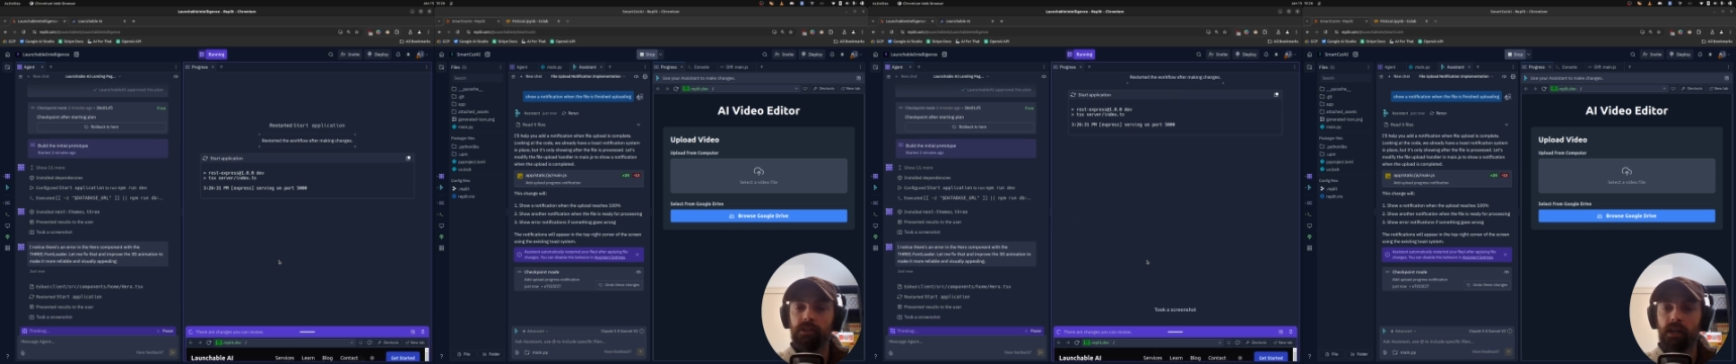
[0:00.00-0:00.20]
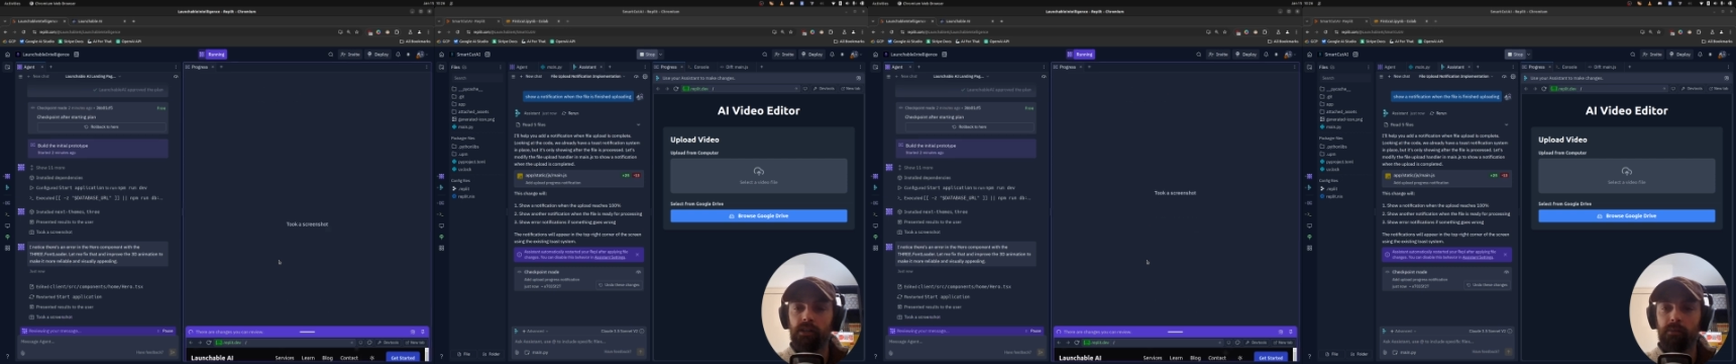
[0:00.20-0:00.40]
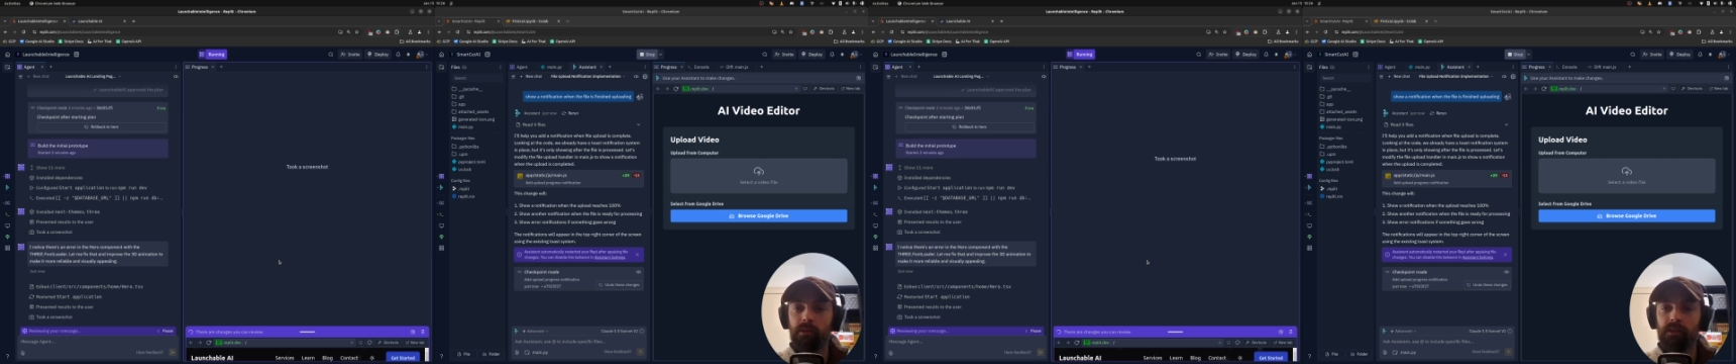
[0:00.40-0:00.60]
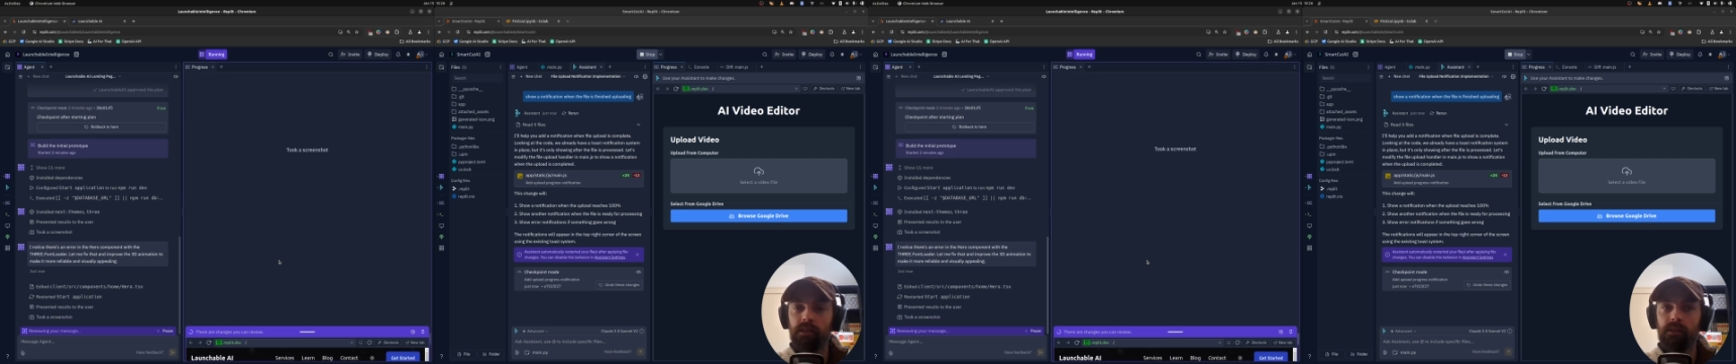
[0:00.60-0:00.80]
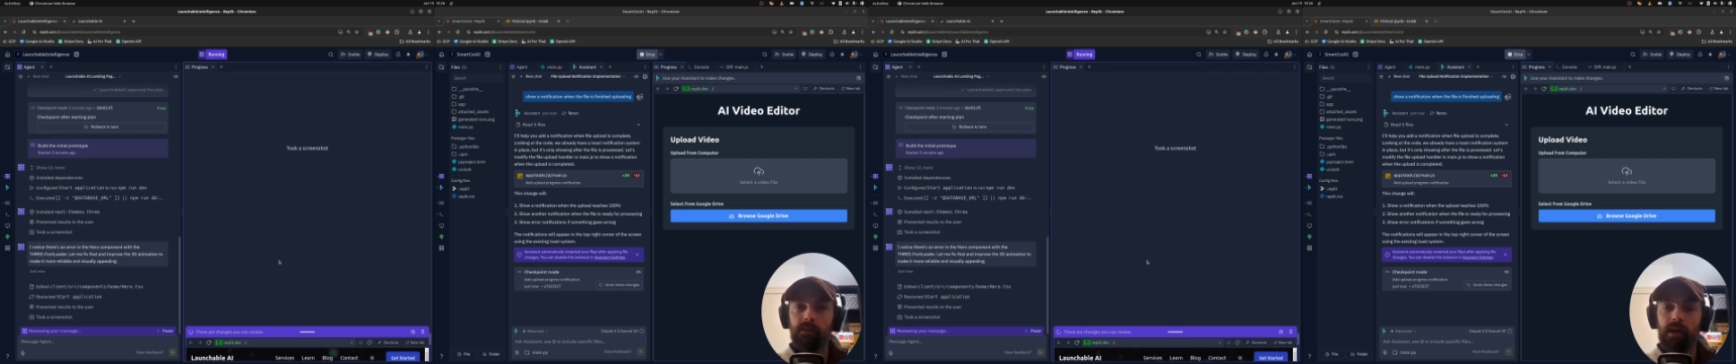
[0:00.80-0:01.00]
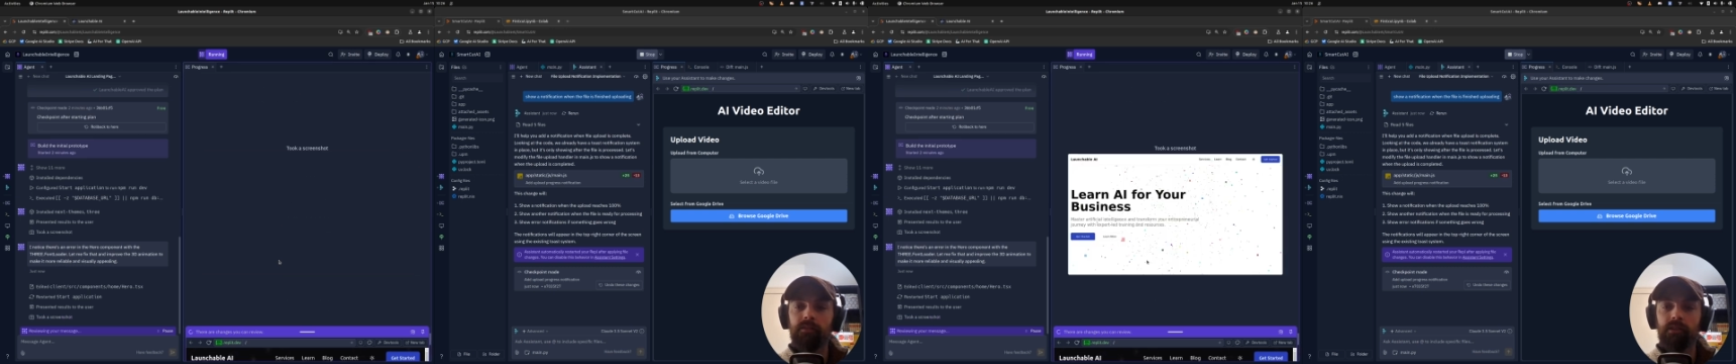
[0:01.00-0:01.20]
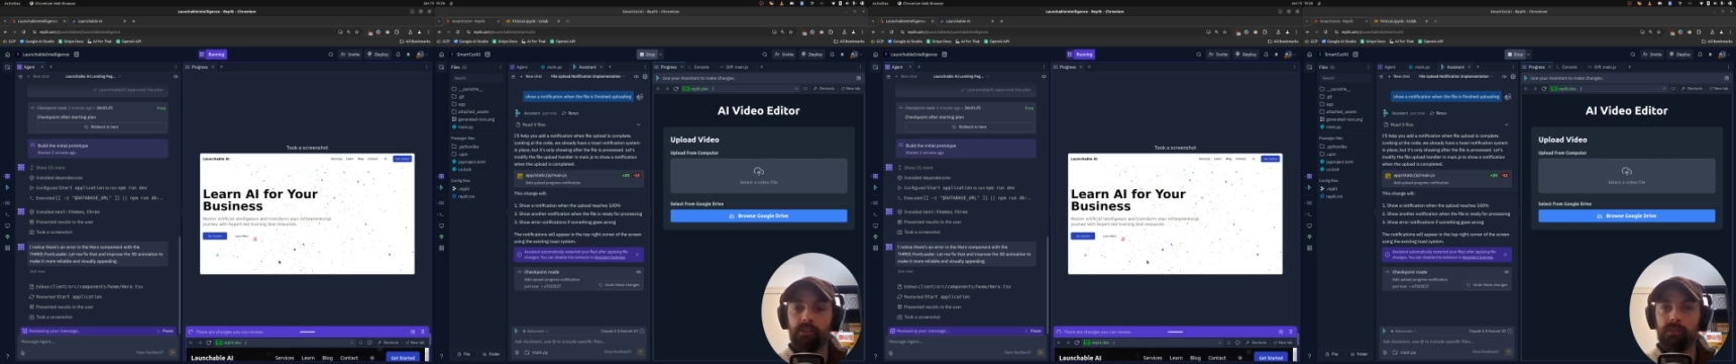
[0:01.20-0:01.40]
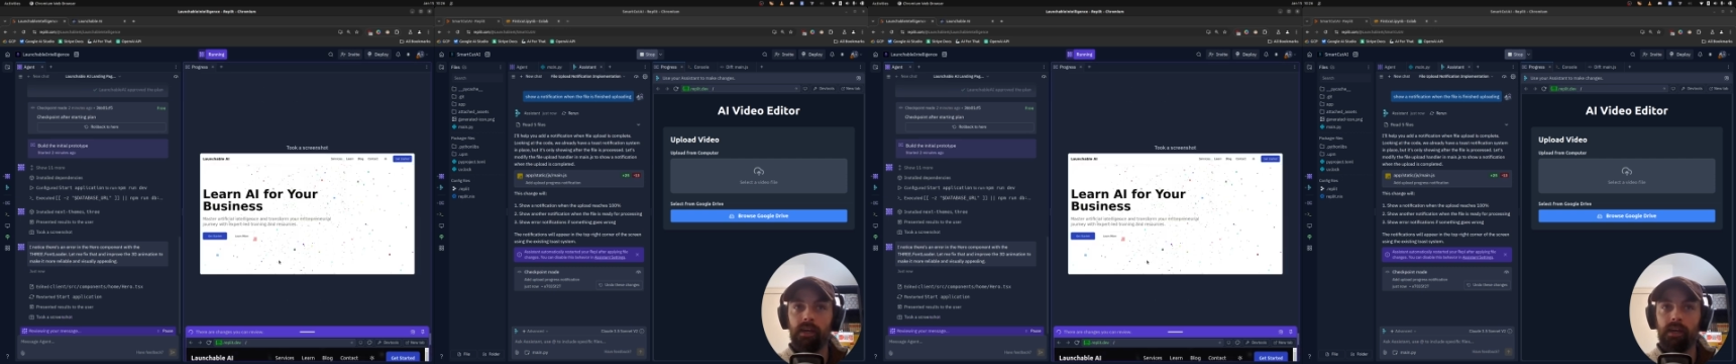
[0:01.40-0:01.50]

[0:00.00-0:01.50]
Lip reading: or ChatGPT, you have to do